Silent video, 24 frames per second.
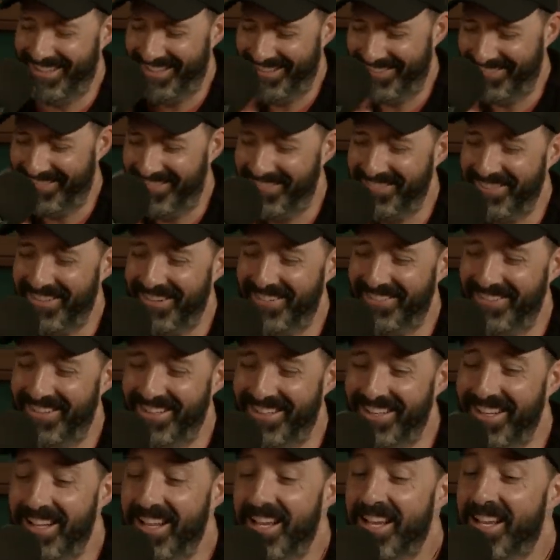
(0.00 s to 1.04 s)
I remember I
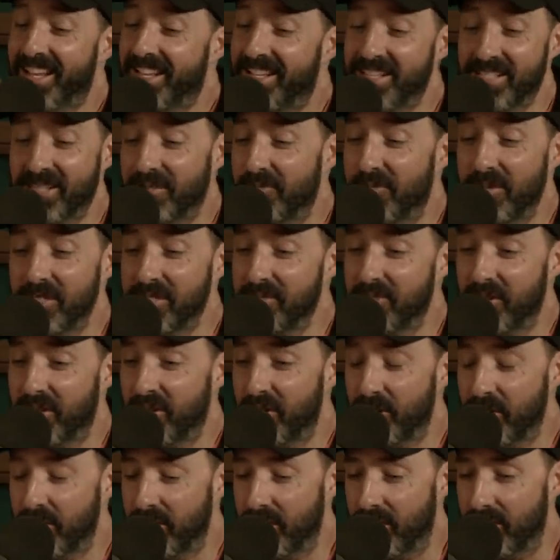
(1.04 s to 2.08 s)
went because it wasn't with
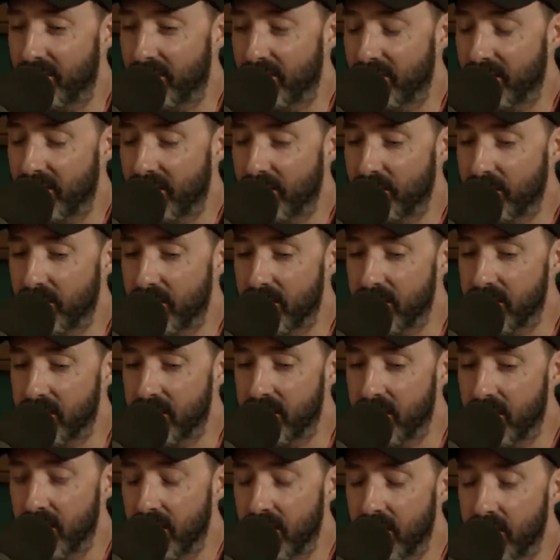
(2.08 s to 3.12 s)
her though. It uh, was.
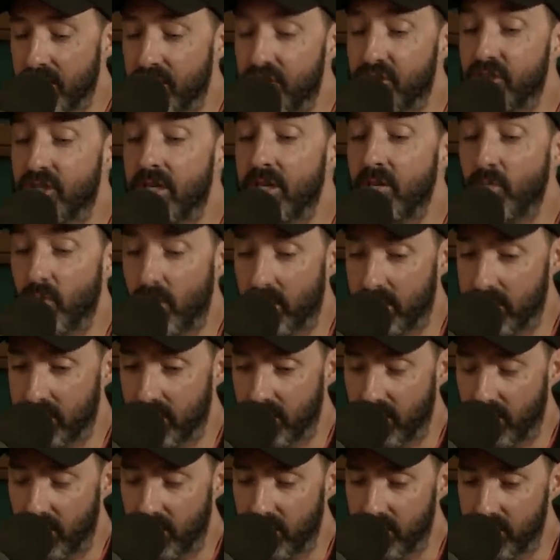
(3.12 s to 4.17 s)
Oh, really? She went
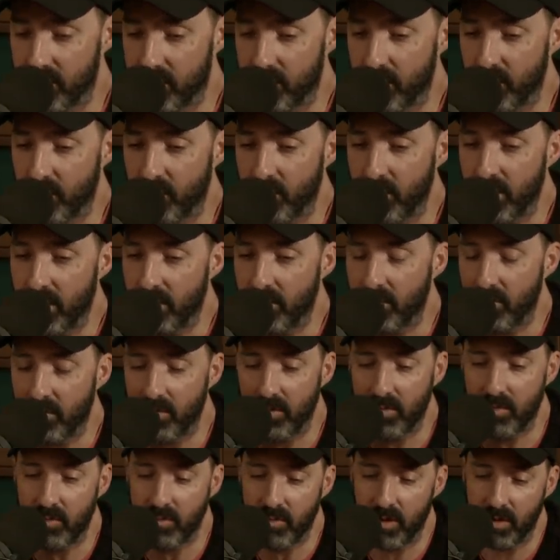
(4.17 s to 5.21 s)
to those, but we
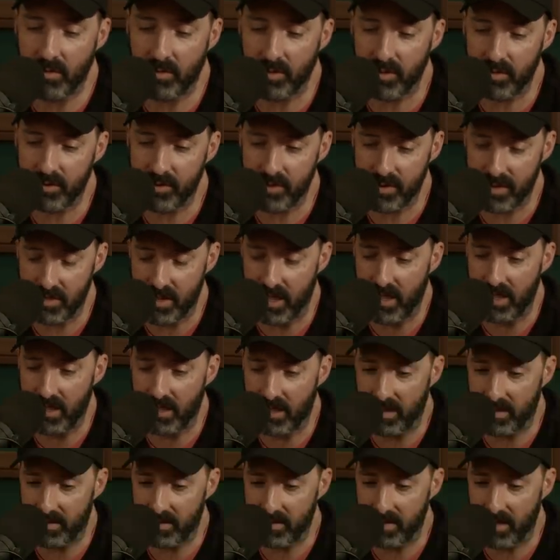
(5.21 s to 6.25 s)
we were just
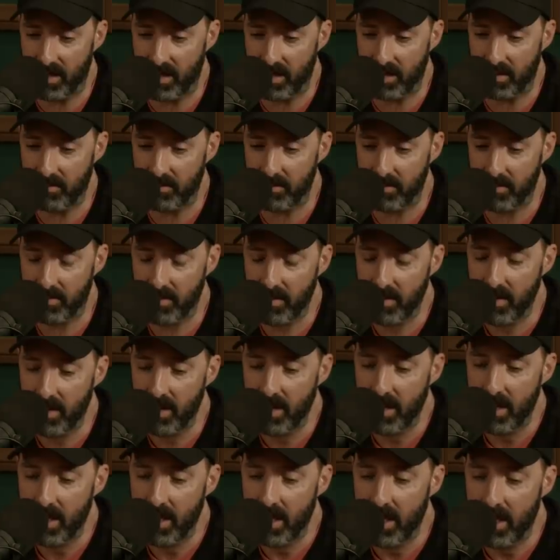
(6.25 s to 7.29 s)
dating at the time. Mm-hmm.
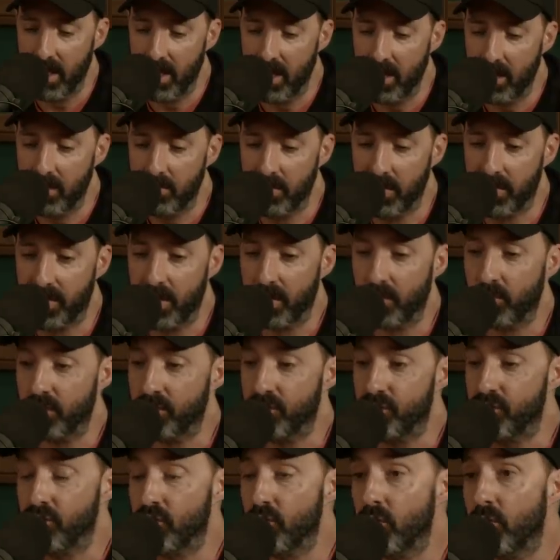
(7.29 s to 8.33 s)
But then
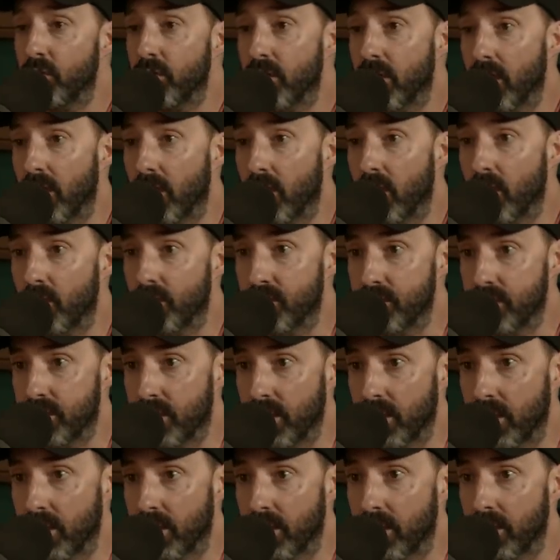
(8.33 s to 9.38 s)
when Julia
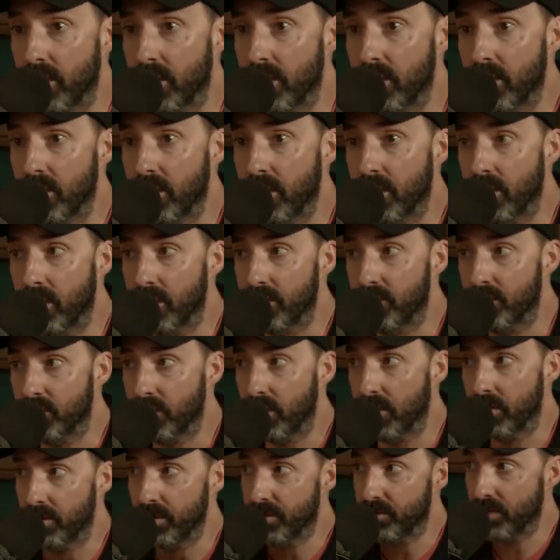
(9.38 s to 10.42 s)
hosted, uh,
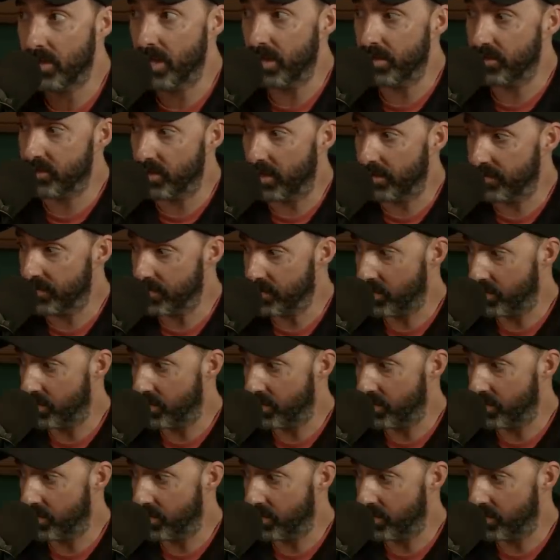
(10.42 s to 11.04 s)
Julia Louis Dreyfus